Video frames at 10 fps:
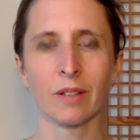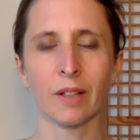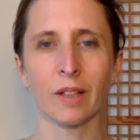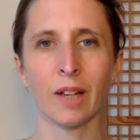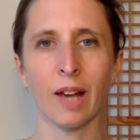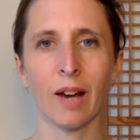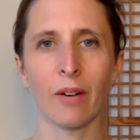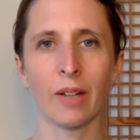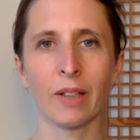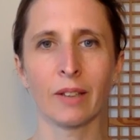And
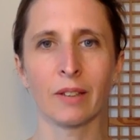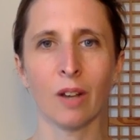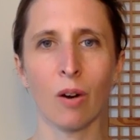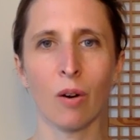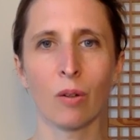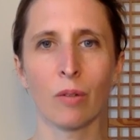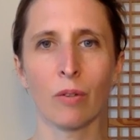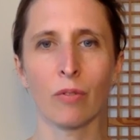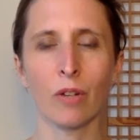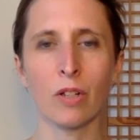allowing the whole of the
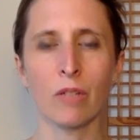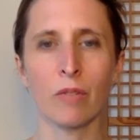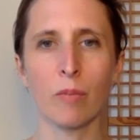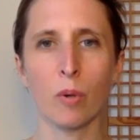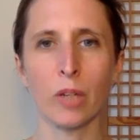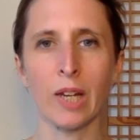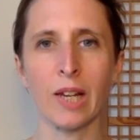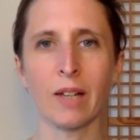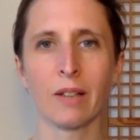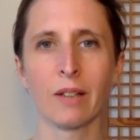front of the body
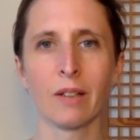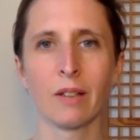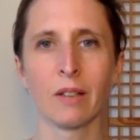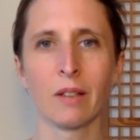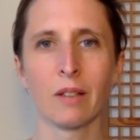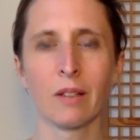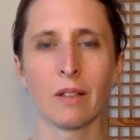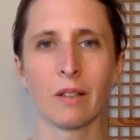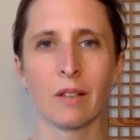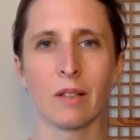
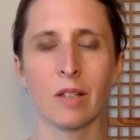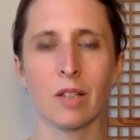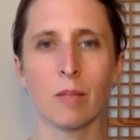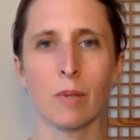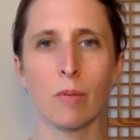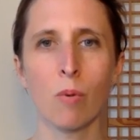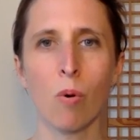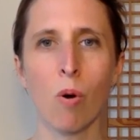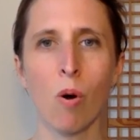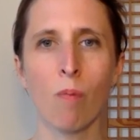to be
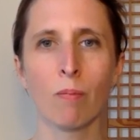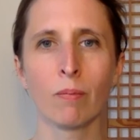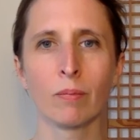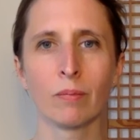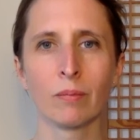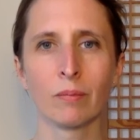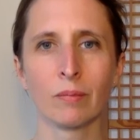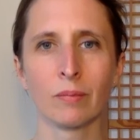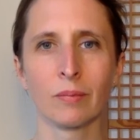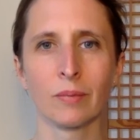warm
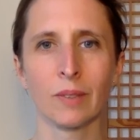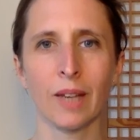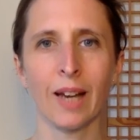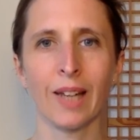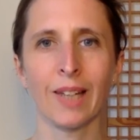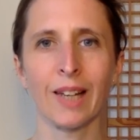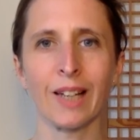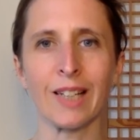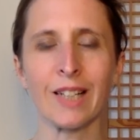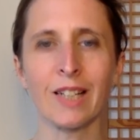and
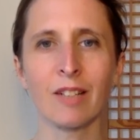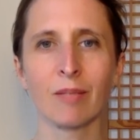light.